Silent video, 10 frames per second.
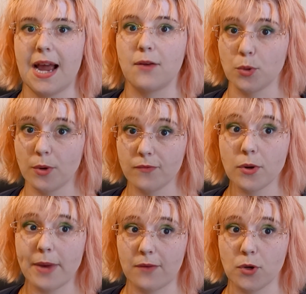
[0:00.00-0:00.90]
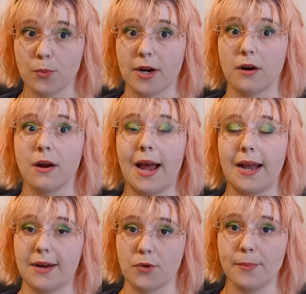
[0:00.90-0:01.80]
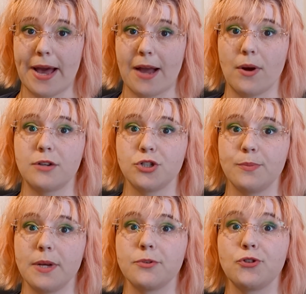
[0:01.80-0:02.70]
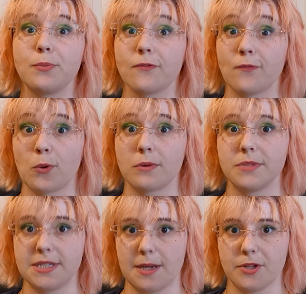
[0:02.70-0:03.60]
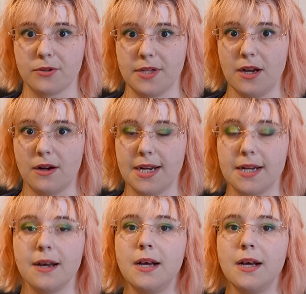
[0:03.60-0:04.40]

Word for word: everyone from everywhere and every background should be able to perform similarly on it.